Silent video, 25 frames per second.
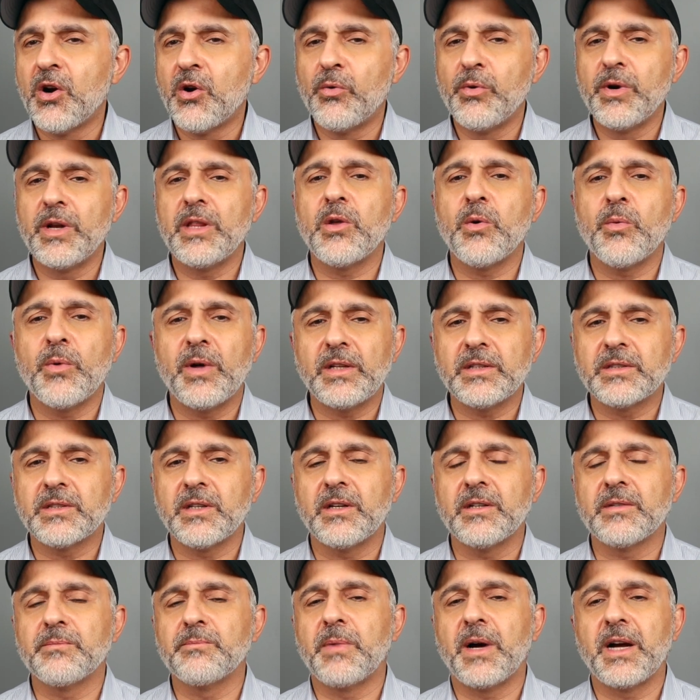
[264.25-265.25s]
Really well
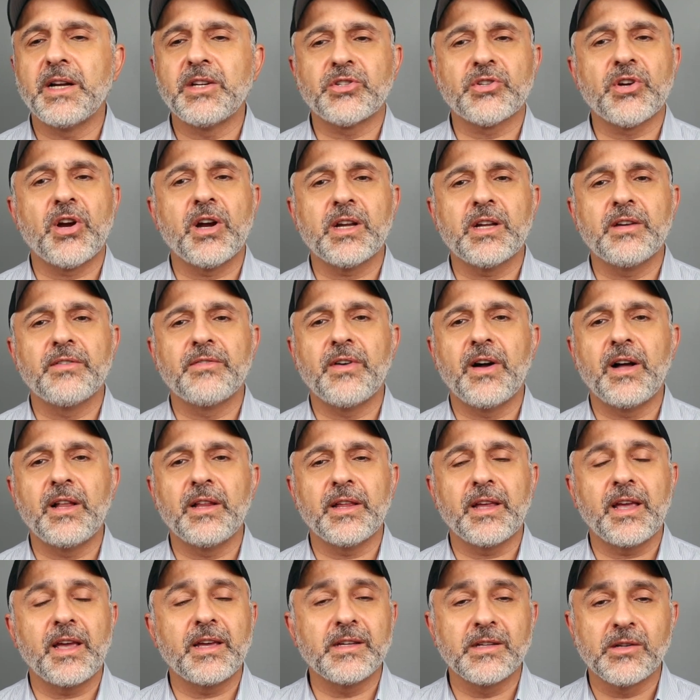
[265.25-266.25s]
done by Jacques
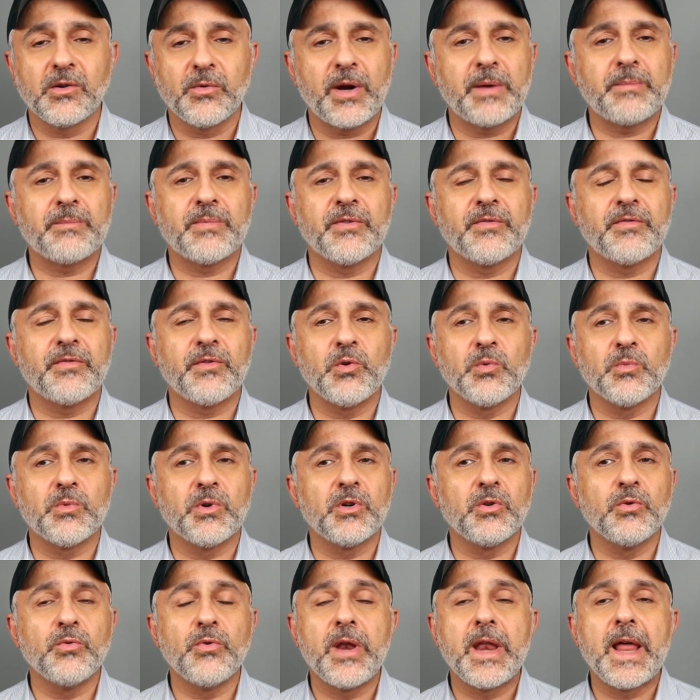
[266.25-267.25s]
Cavallier, a great
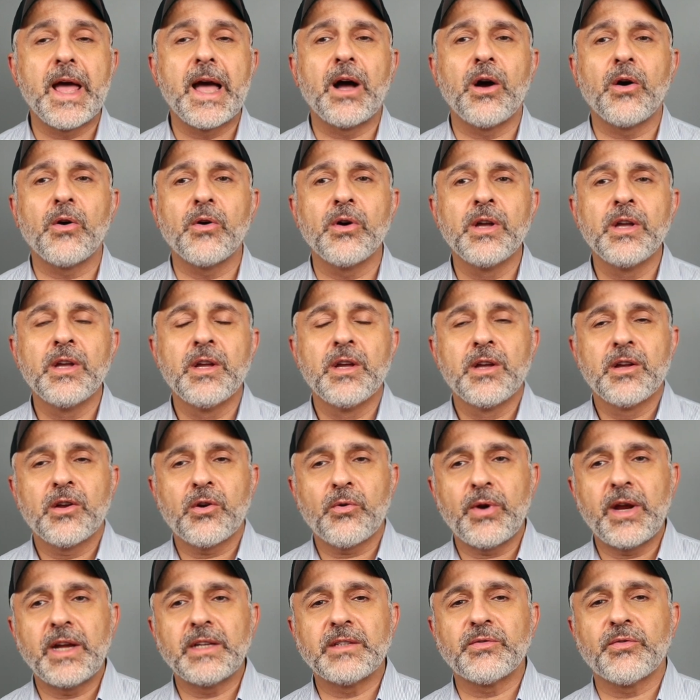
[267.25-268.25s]
perfumer who now
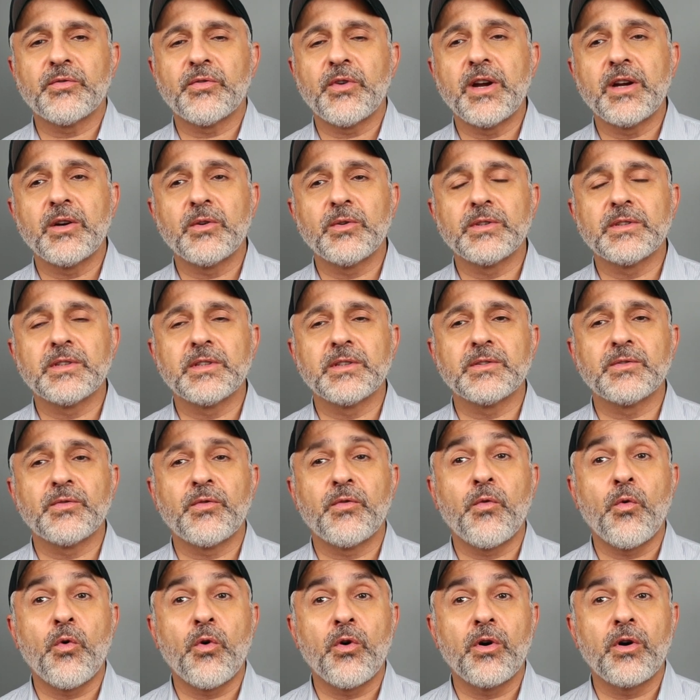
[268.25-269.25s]
creates fragrances
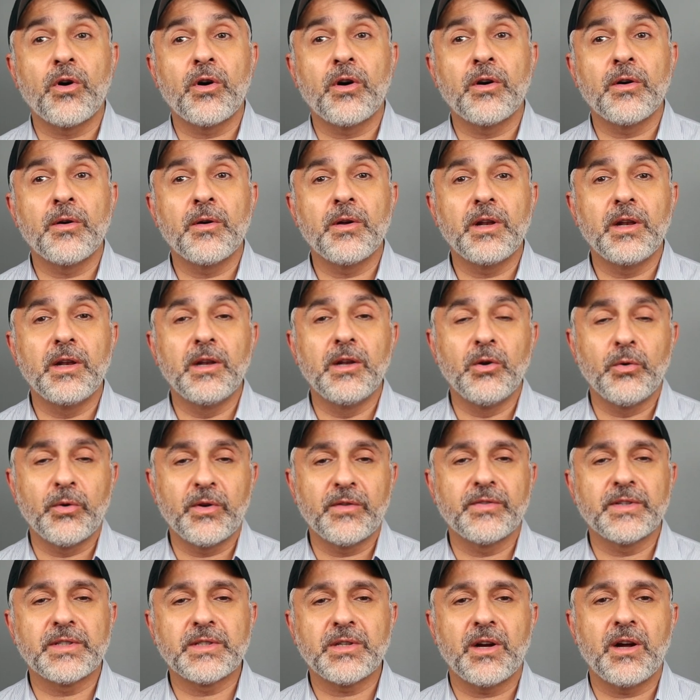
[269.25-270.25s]
for
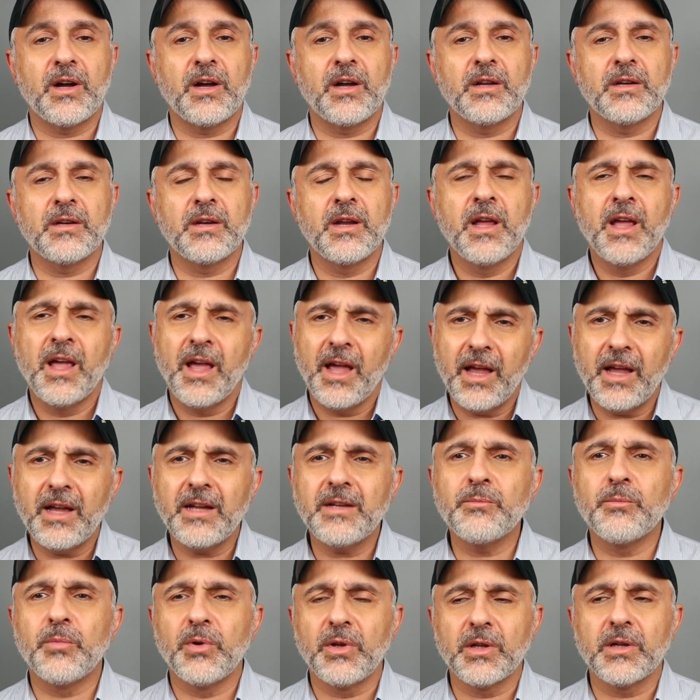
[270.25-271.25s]
Louis Vuitton
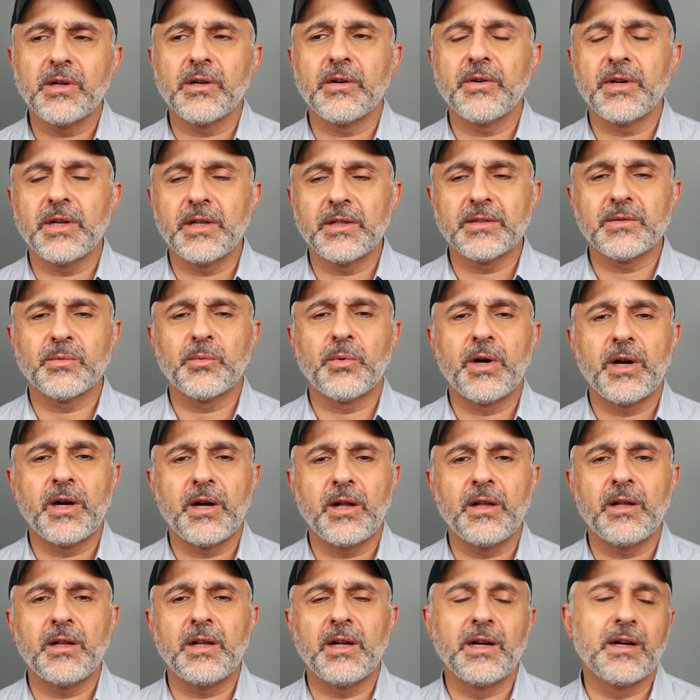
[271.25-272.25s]
and Bulgari as
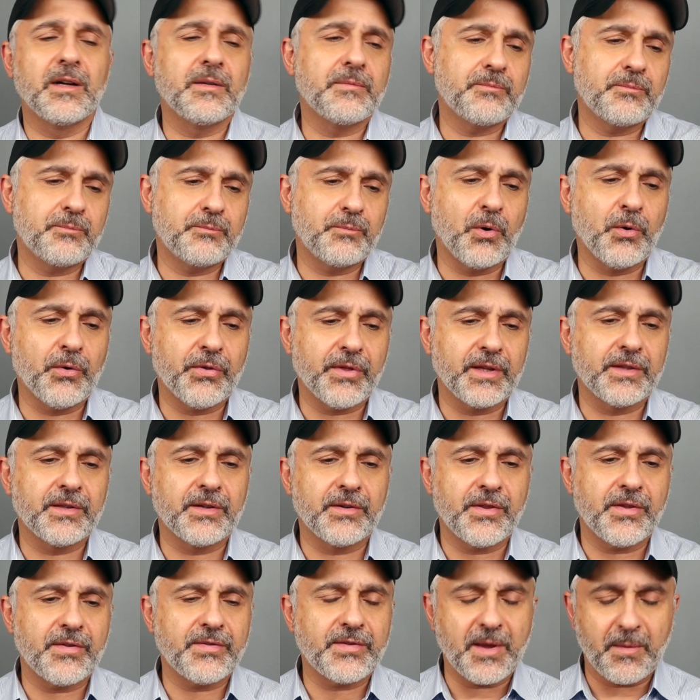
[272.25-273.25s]
well, uh, both
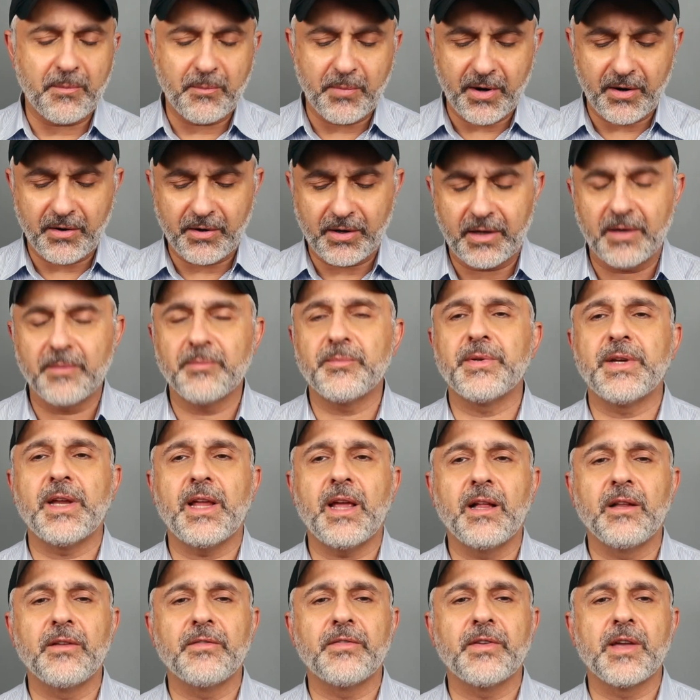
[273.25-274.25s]
under the same parent company,
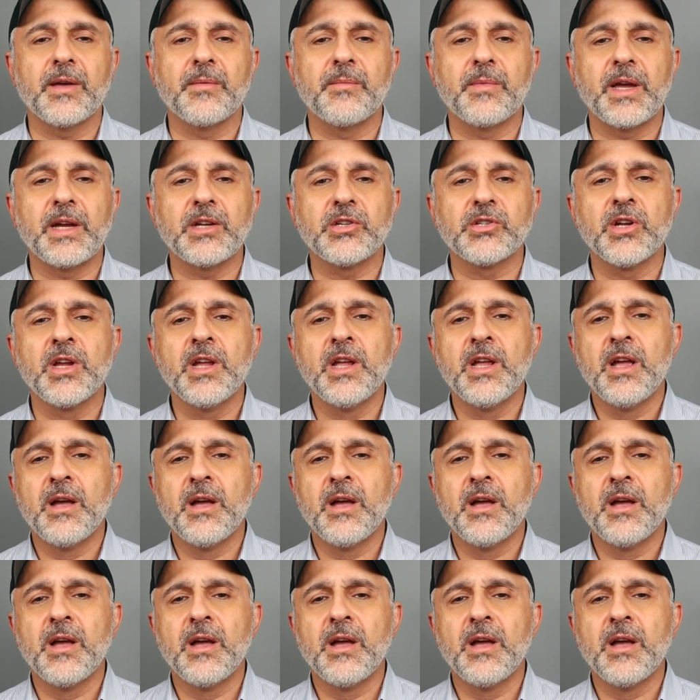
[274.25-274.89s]
LVMH.